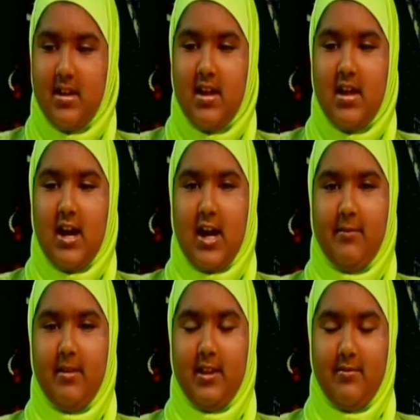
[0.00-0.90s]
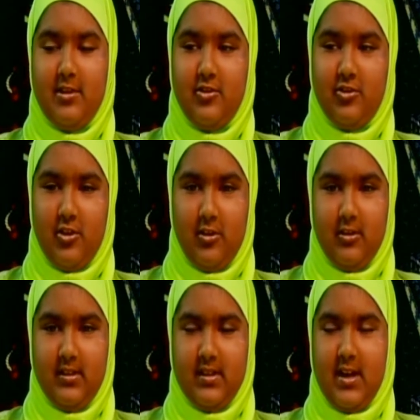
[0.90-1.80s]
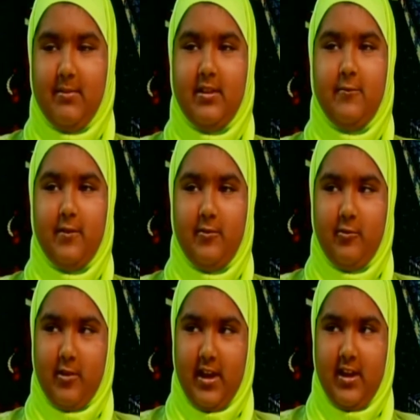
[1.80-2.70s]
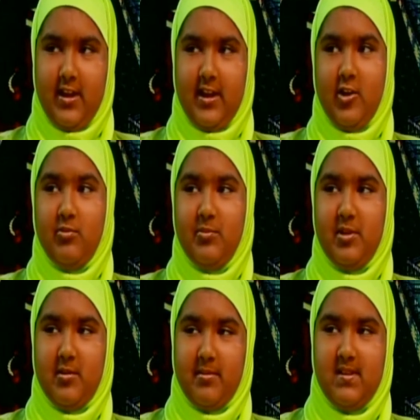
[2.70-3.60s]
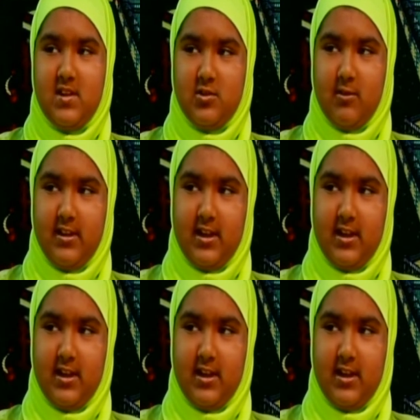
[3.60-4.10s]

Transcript: I'm 11 years old, I'm in the fifth grade, and I hope to become a teacher one day.